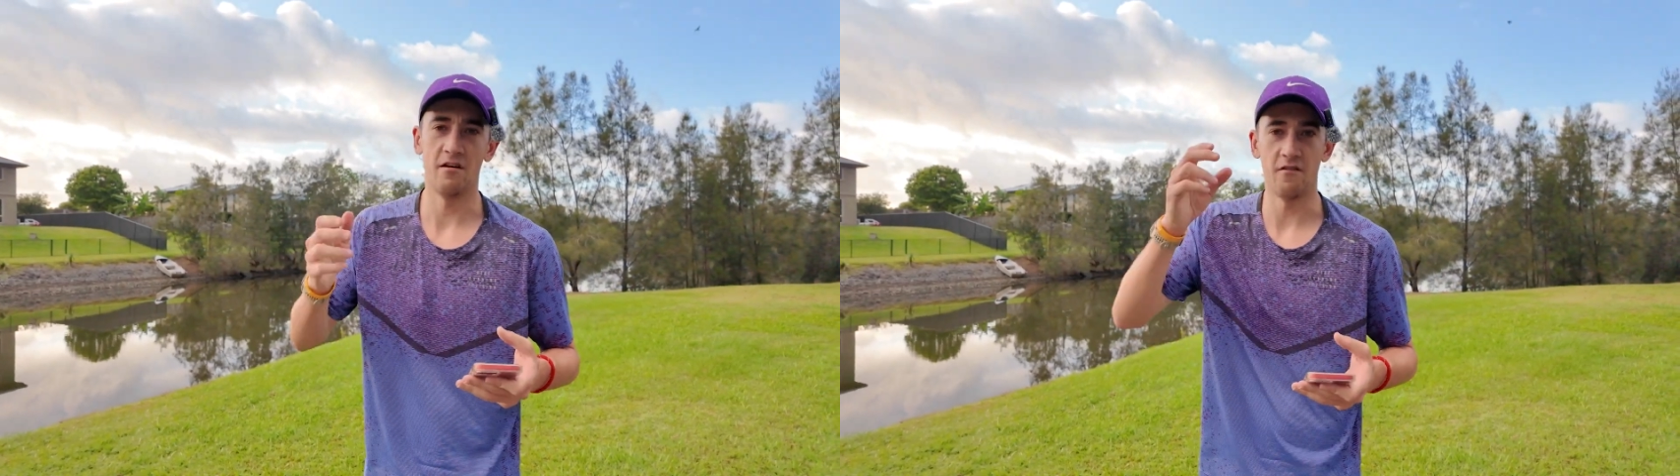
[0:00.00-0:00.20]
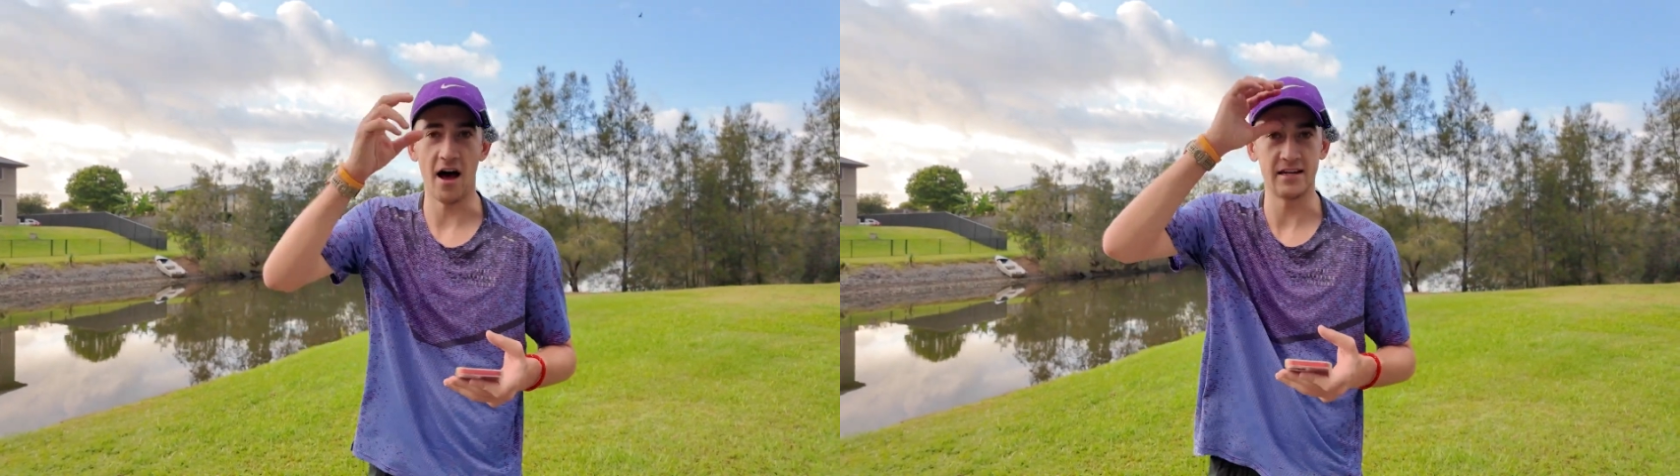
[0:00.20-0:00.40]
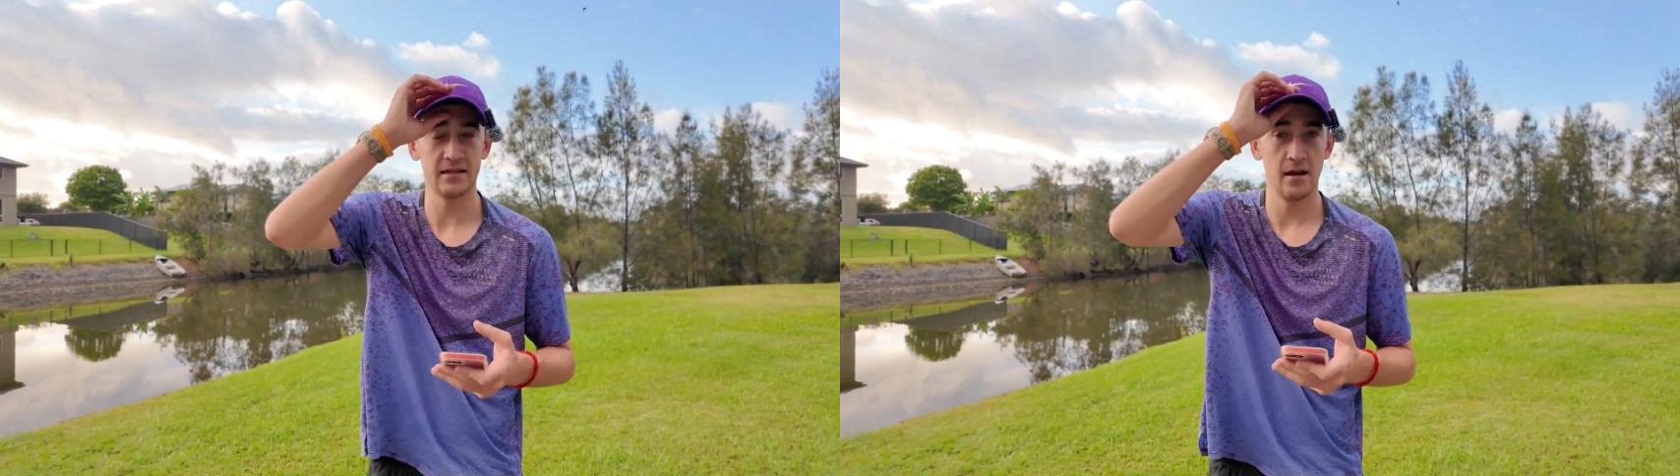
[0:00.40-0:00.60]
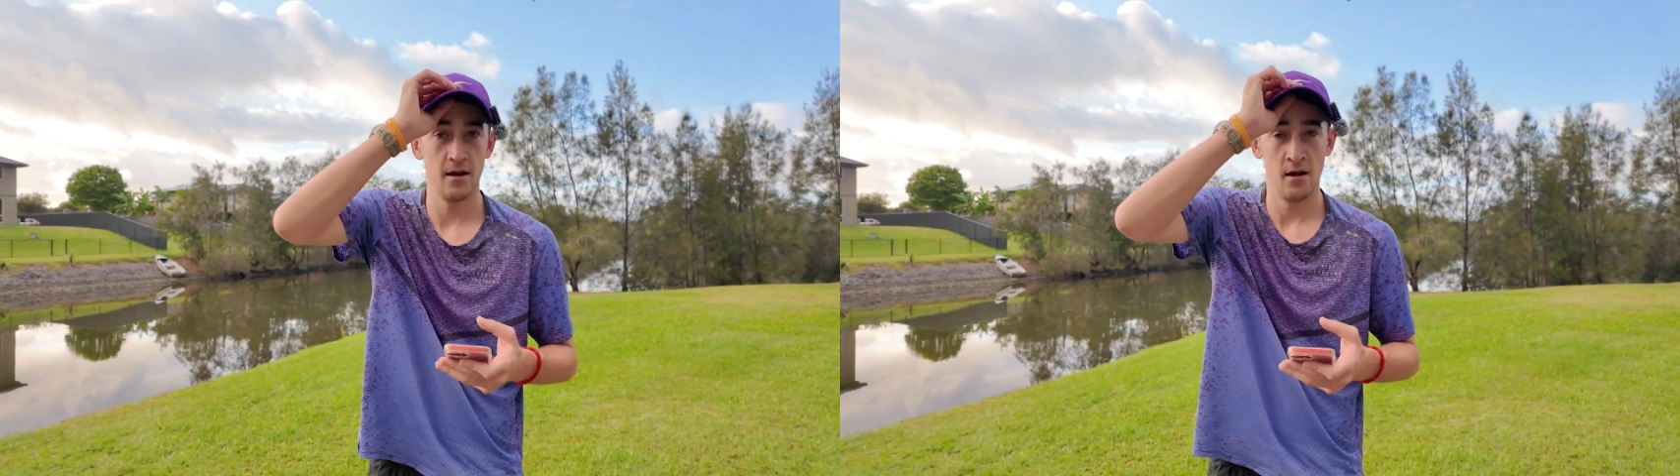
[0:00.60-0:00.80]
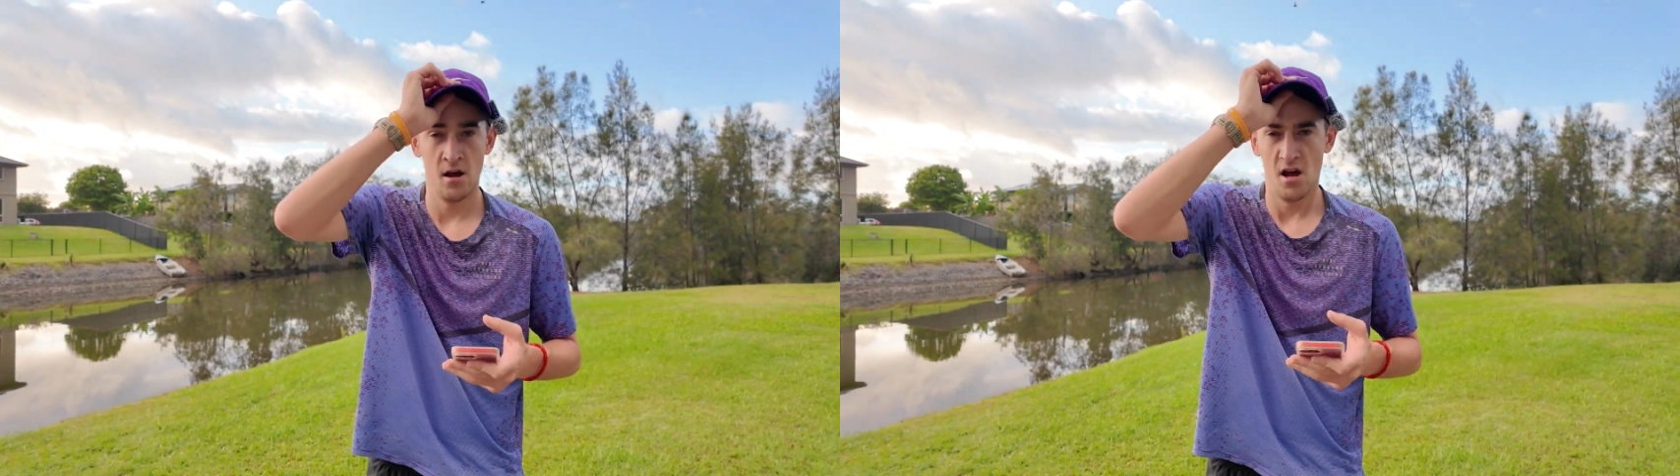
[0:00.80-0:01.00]
advice
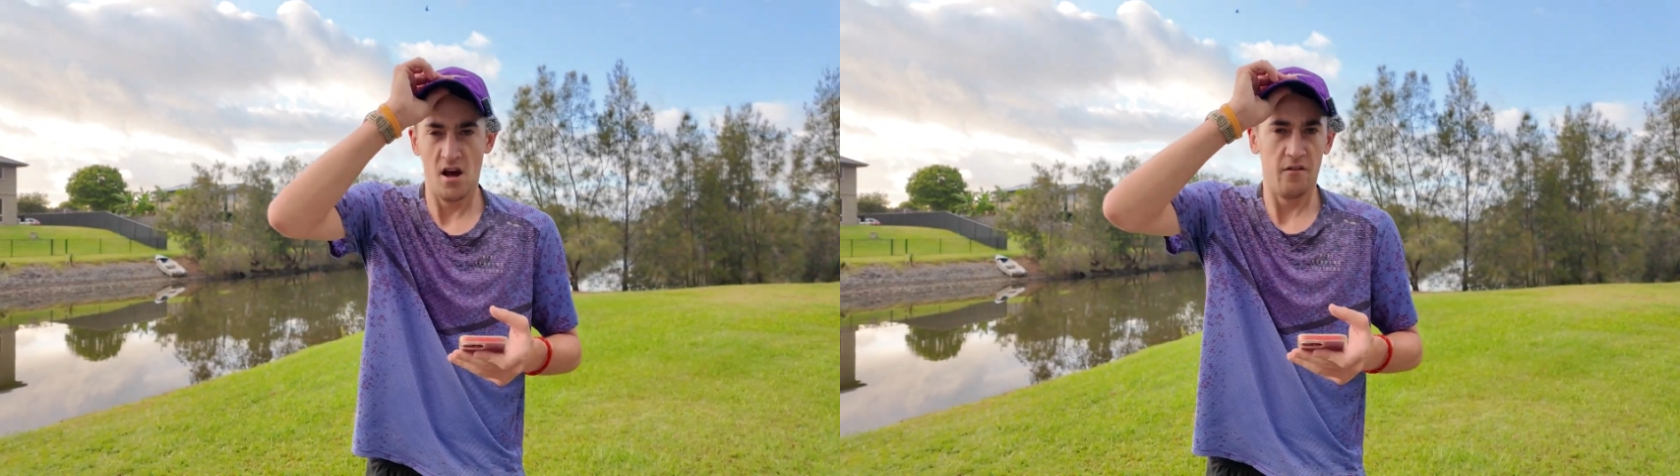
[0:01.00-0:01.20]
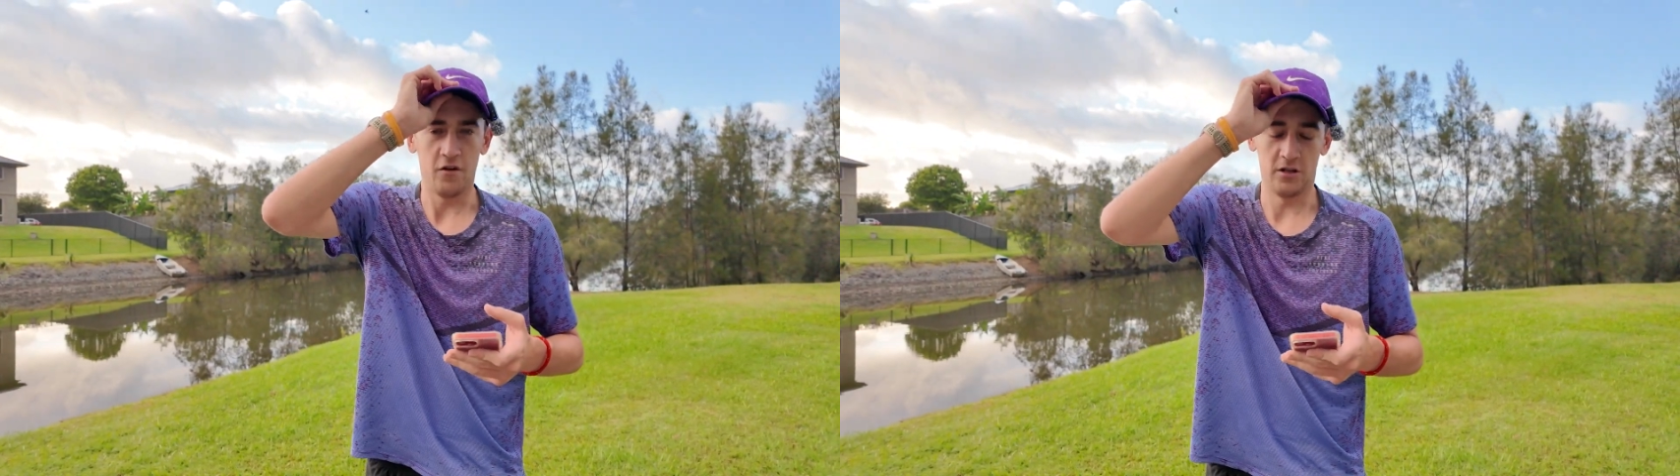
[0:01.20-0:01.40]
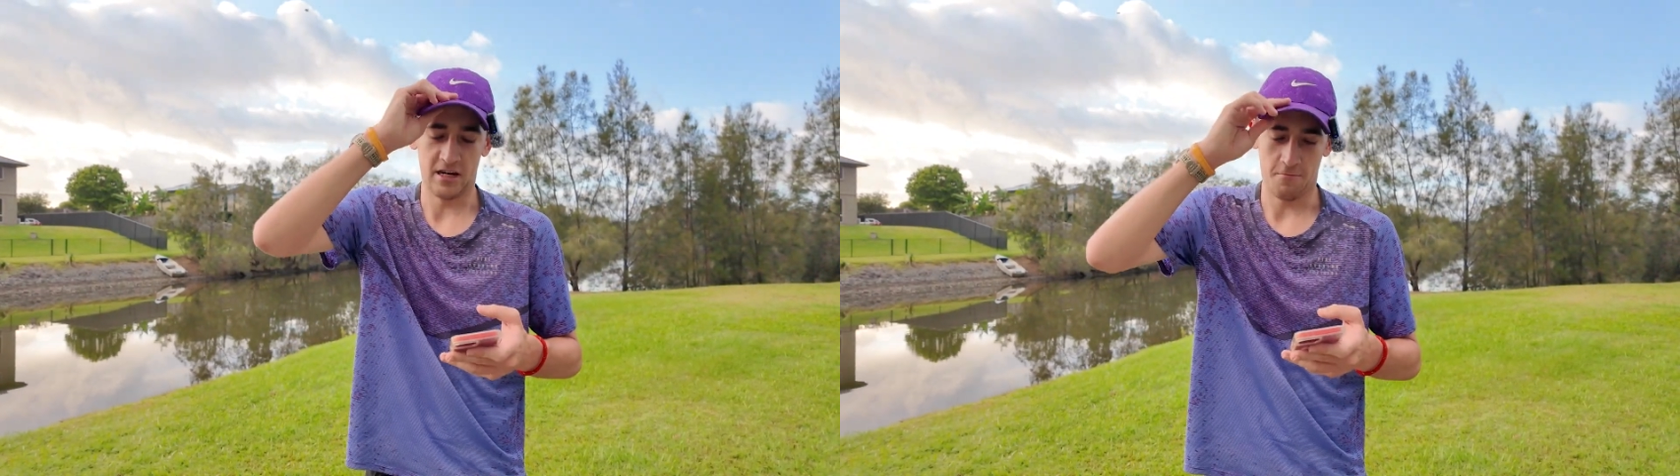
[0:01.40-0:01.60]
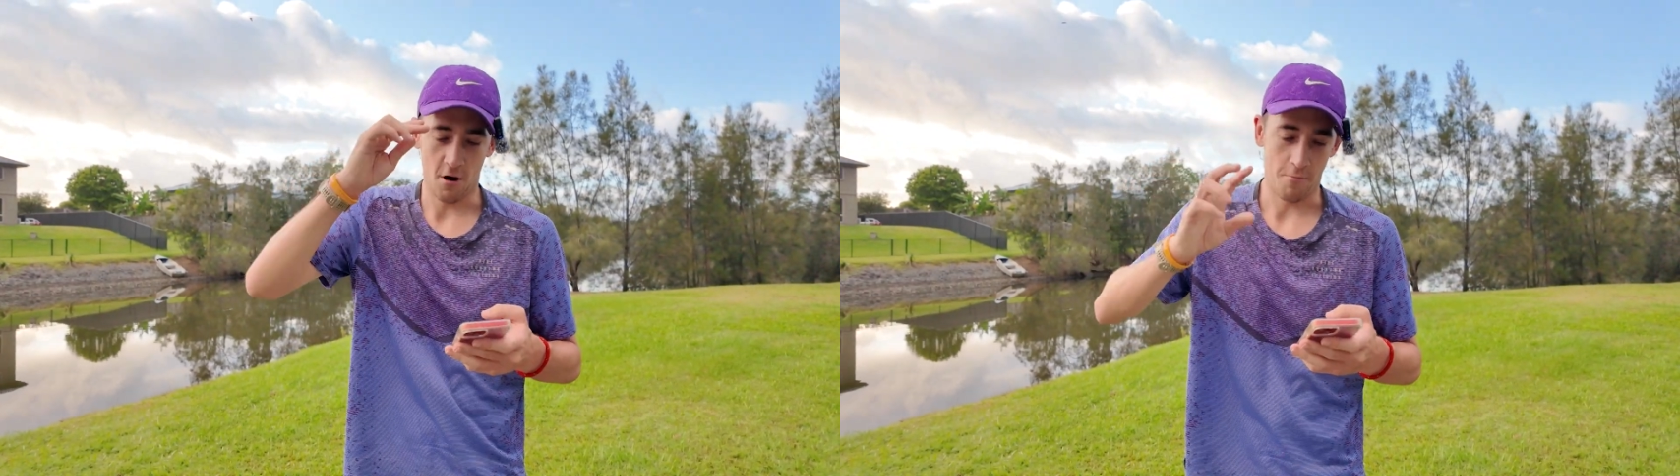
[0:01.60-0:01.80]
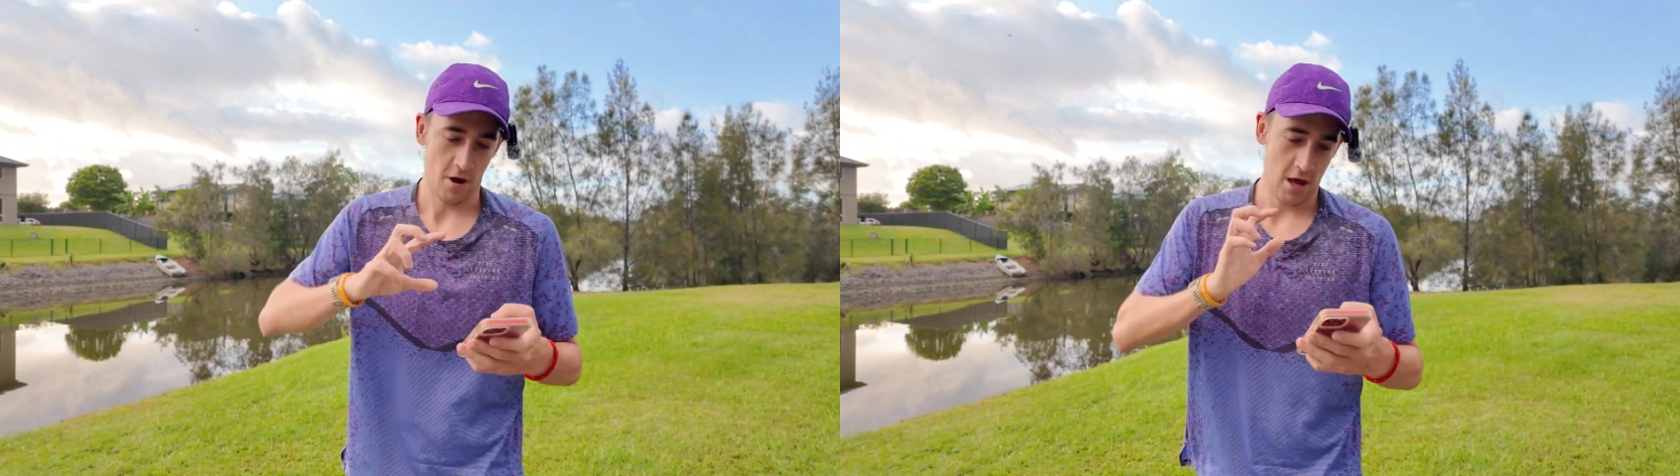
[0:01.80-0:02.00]
for using it
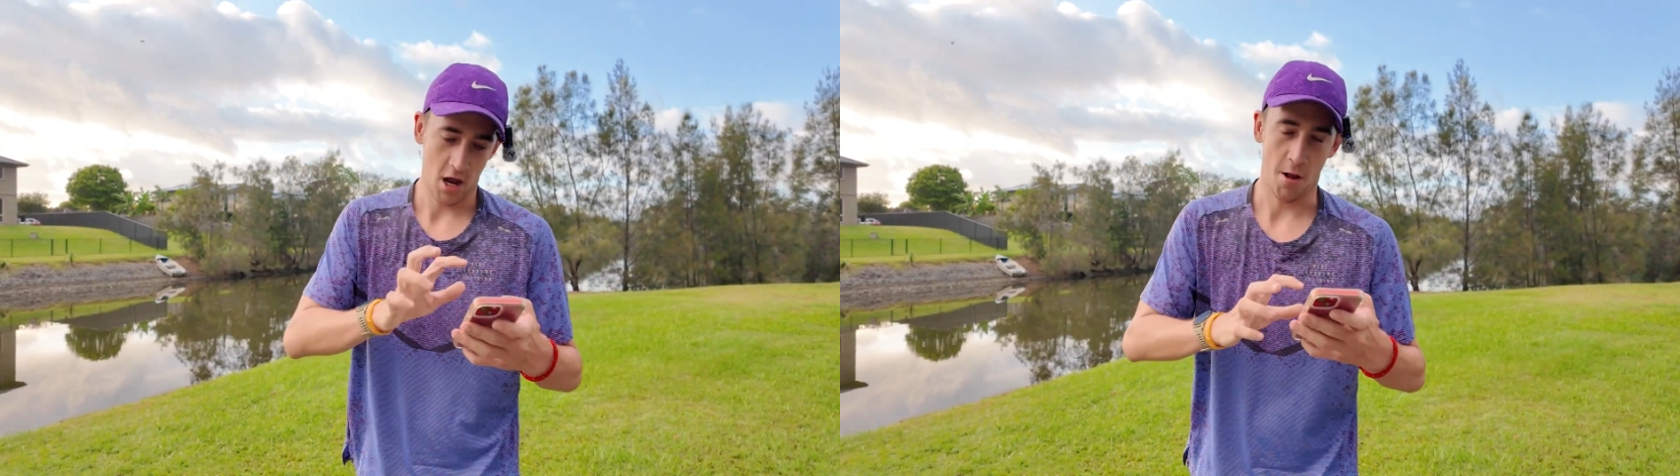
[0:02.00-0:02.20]
properly.